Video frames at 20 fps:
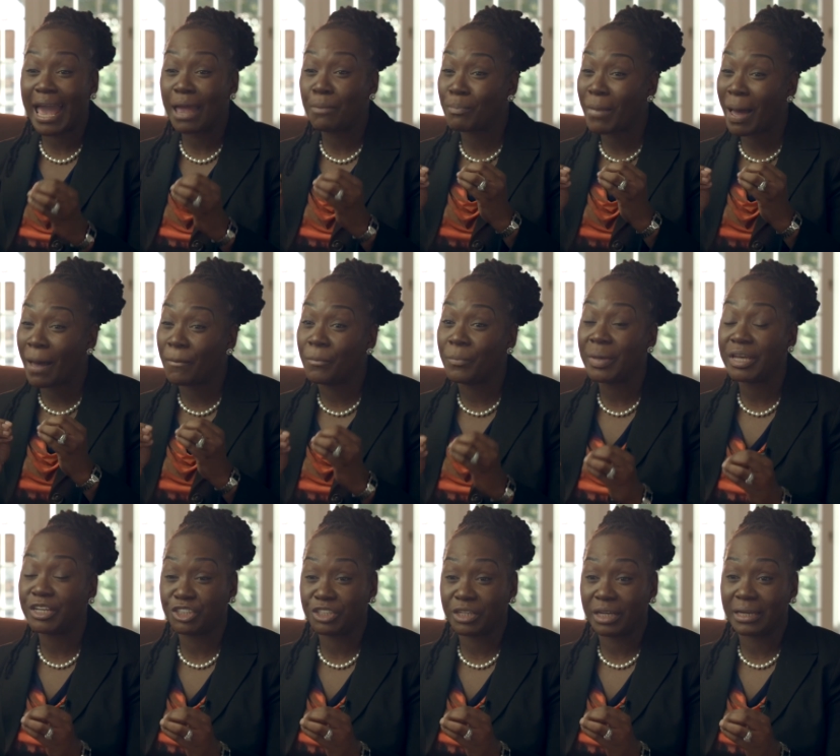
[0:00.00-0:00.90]
and my
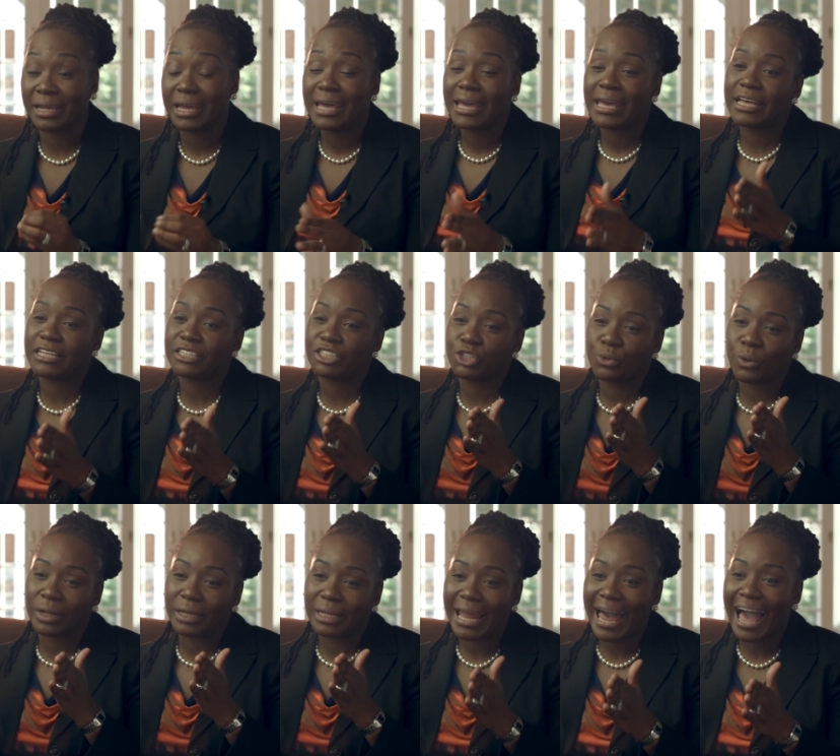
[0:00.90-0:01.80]
mission is to
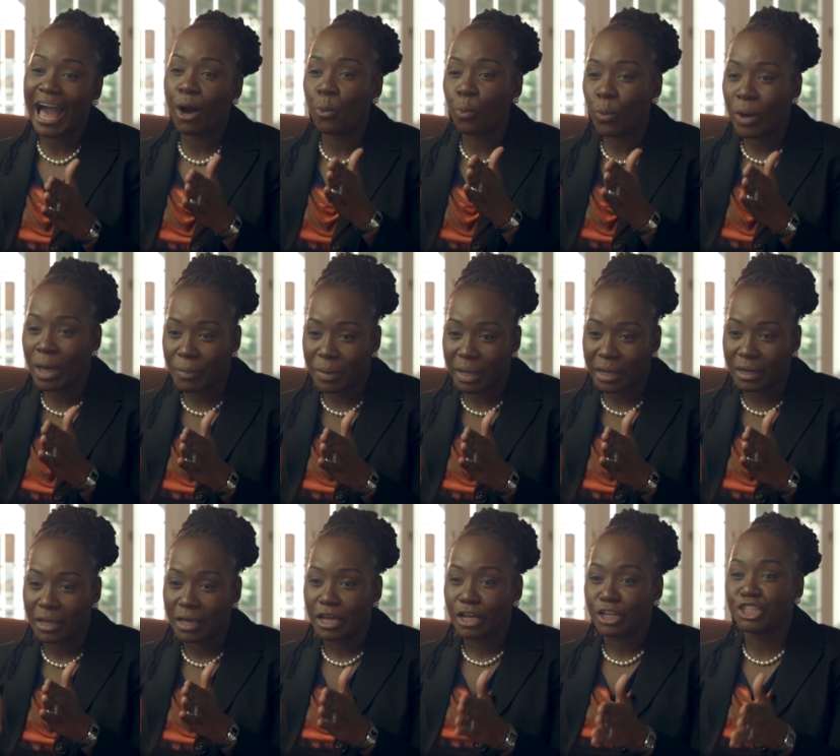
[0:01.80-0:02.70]
allow women
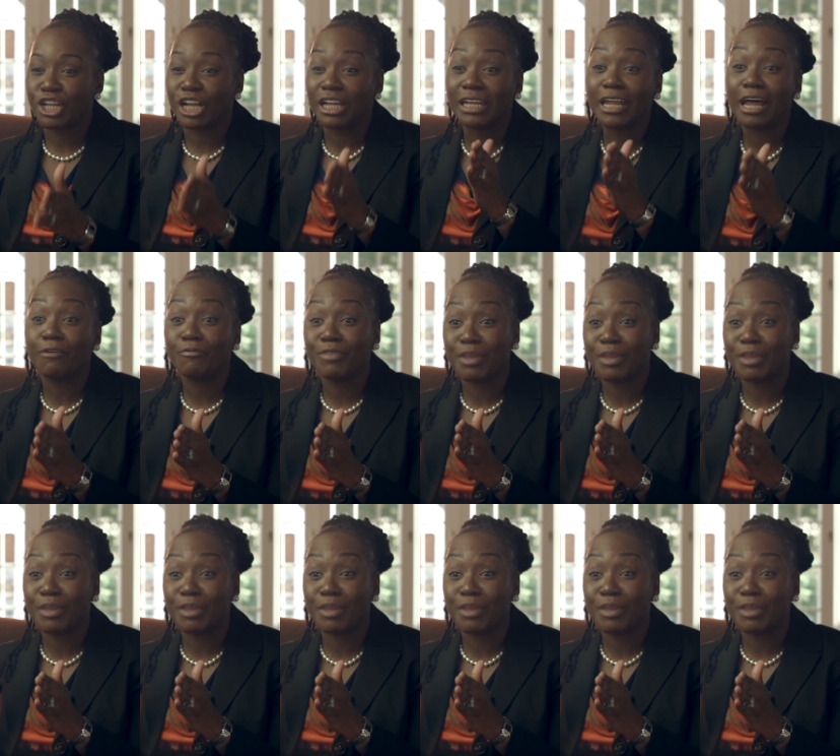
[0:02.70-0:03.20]
to love